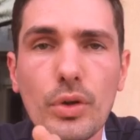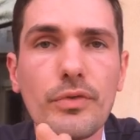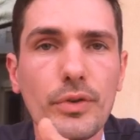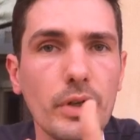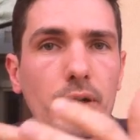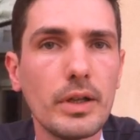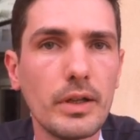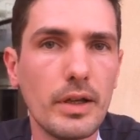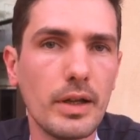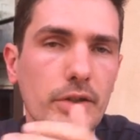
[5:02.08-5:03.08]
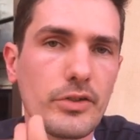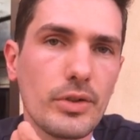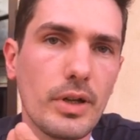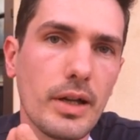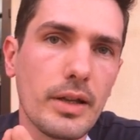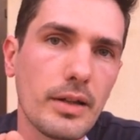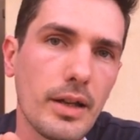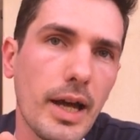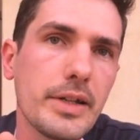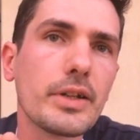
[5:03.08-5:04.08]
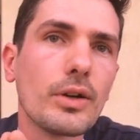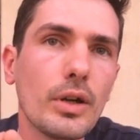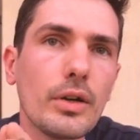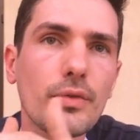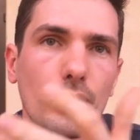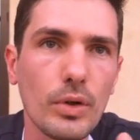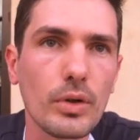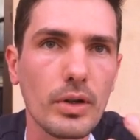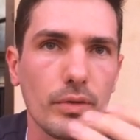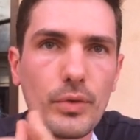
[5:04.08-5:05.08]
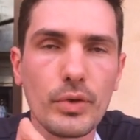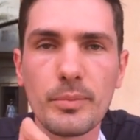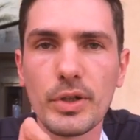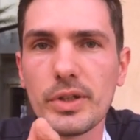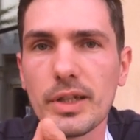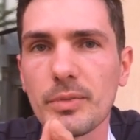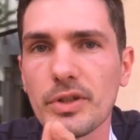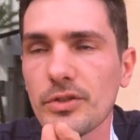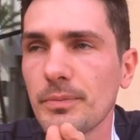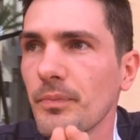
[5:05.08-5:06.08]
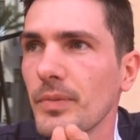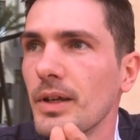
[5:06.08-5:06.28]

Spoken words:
photographer lighting her for the beauty image.